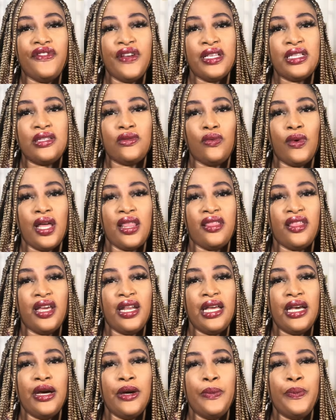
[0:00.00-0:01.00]
It's one
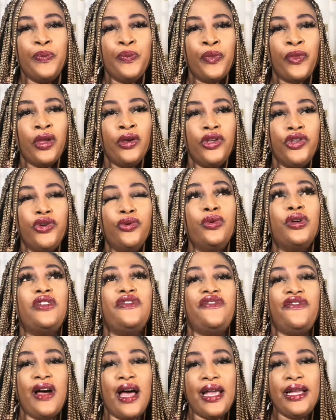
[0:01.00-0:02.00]
that um you would
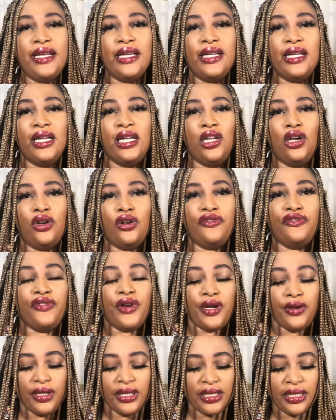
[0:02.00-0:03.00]
find in a lot of
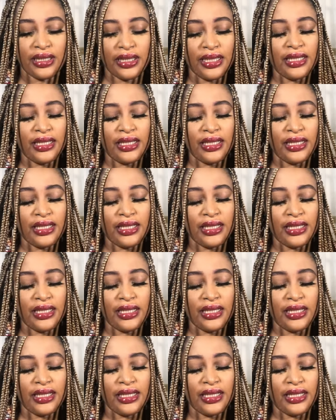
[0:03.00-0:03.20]
fragrances.